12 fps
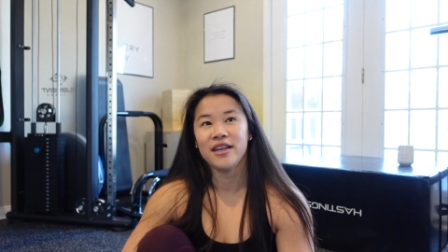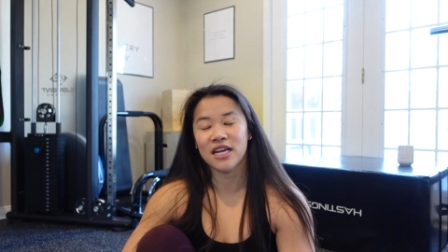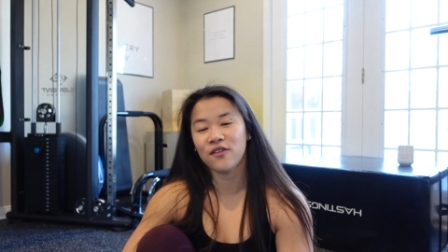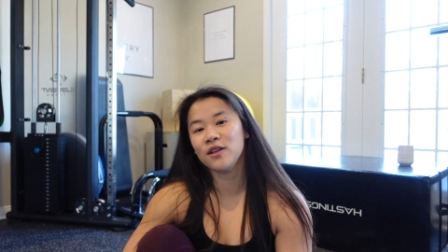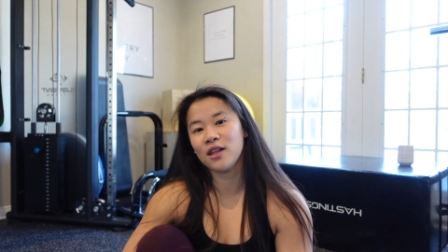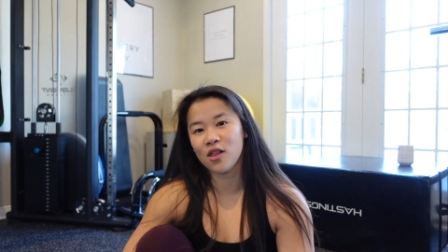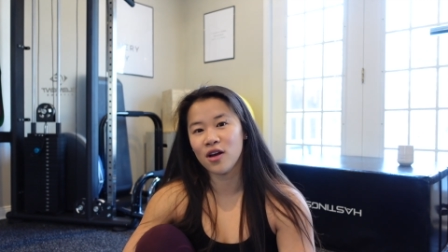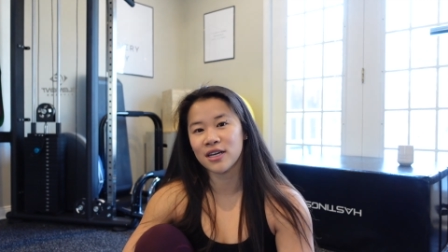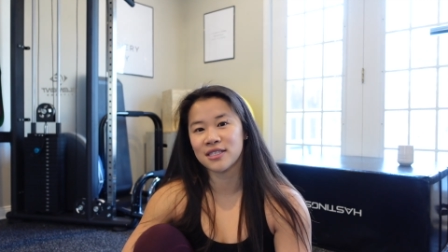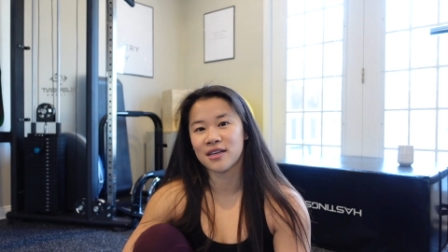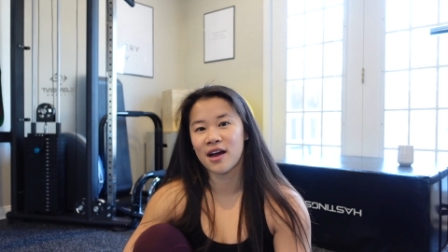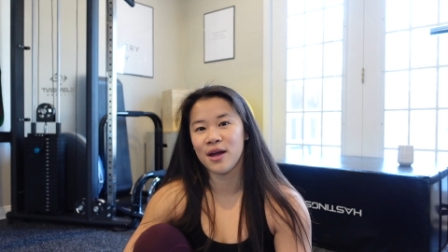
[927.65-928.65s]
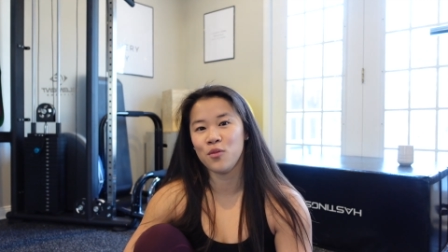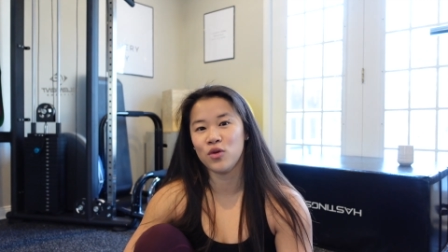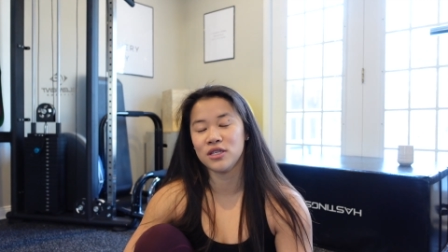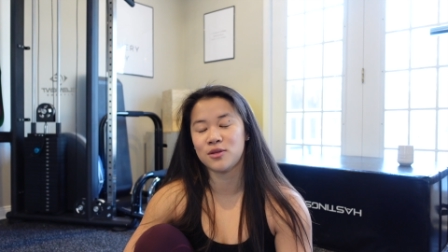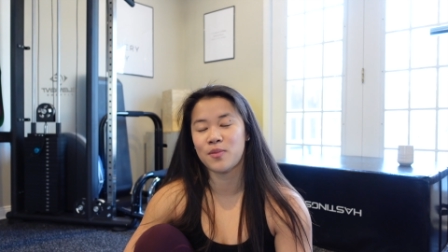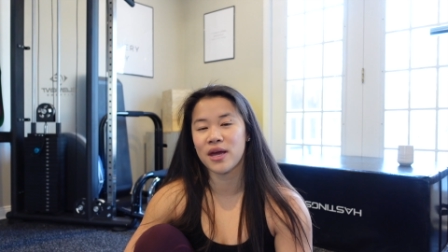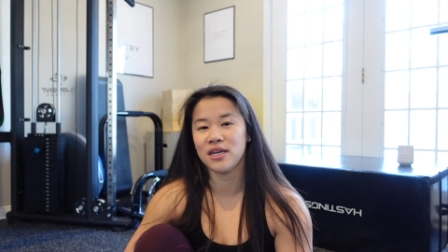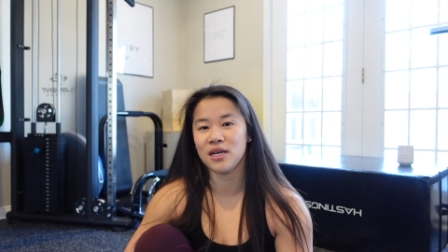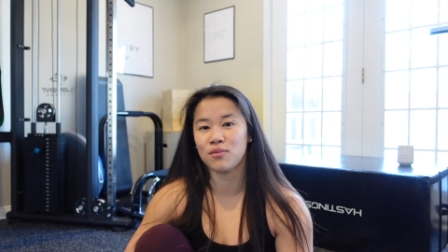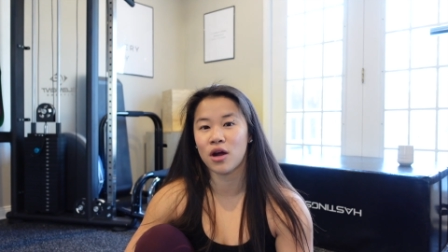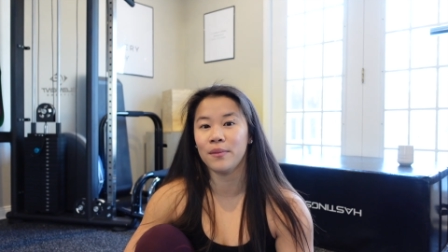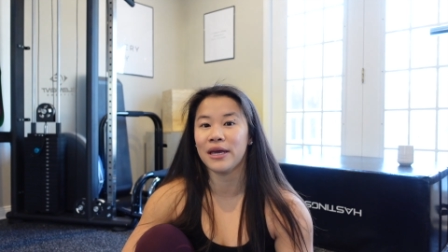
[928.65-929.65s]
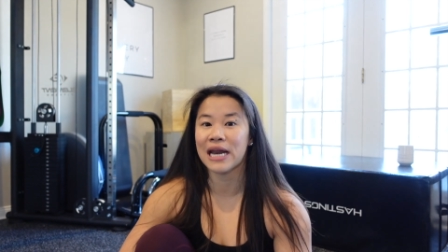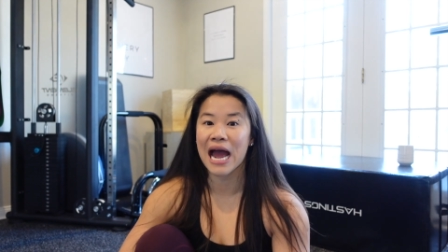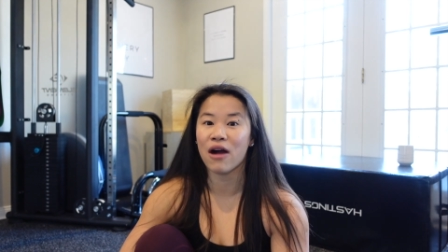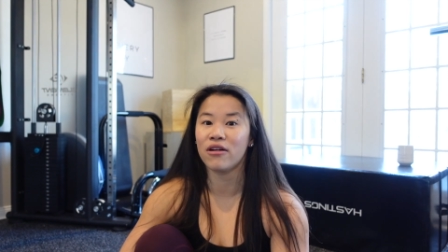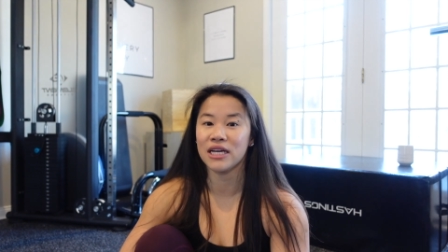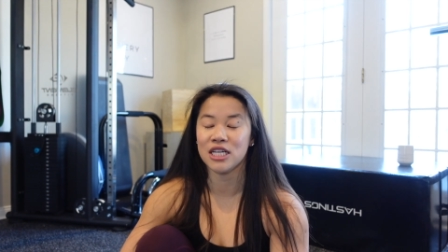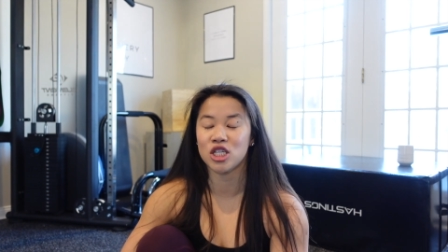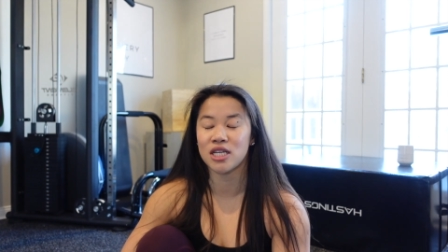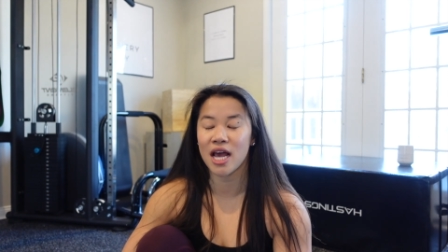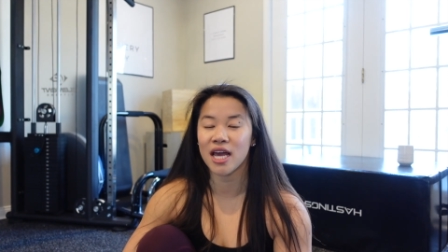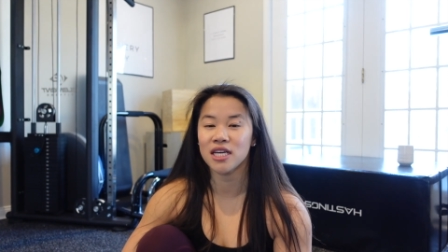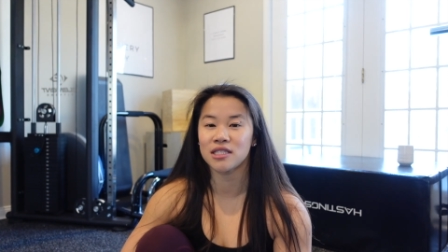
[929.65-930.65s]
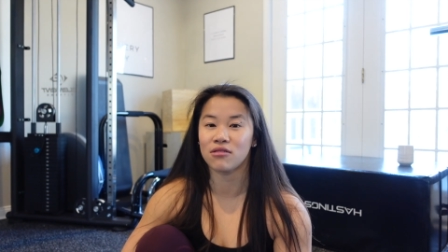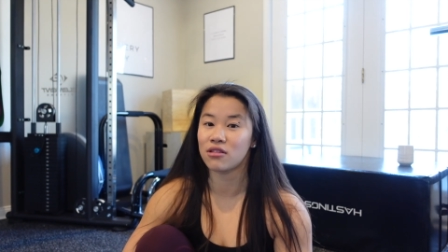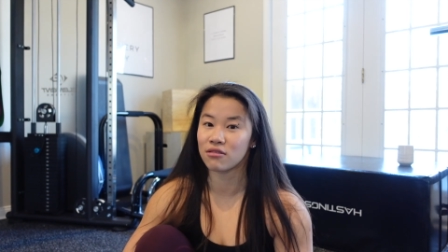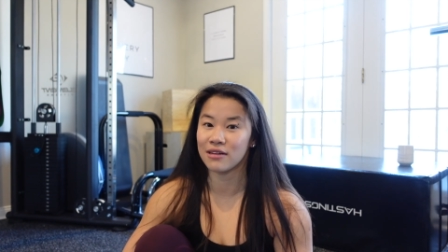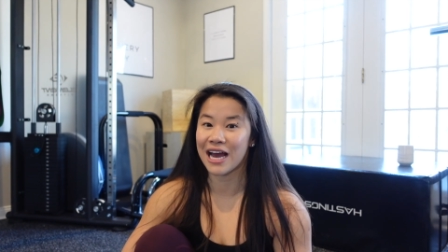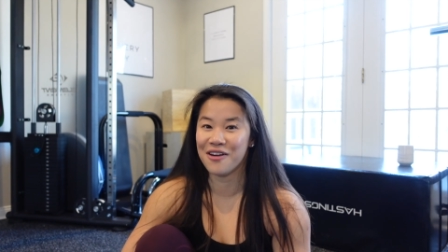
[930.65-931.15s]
definitely the longest time was spending probably an hour each day, so three